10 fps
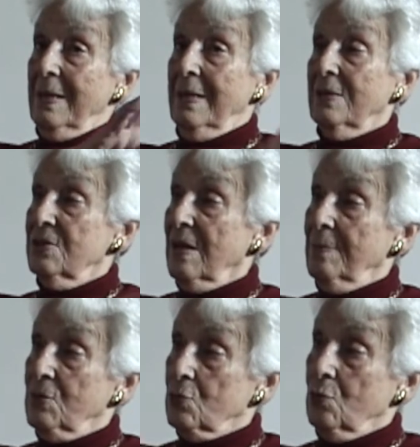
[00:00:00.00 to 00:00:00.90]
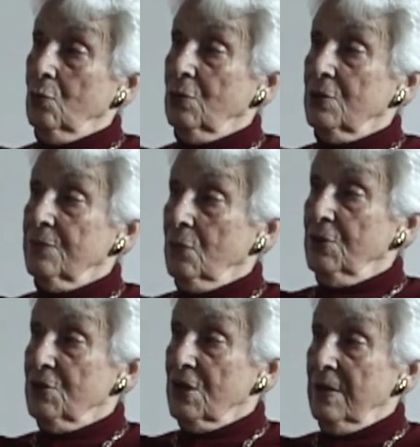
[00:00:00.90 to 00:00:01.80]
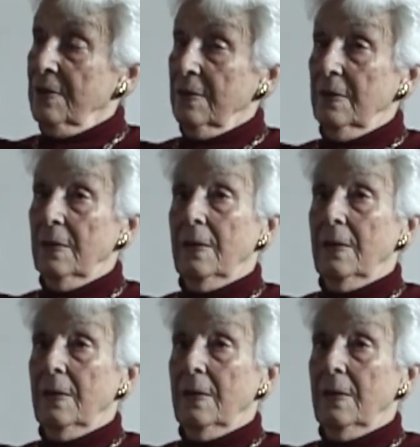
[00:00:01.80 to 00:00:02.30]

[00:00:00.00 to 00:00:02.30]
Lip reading: had established quotas for each country,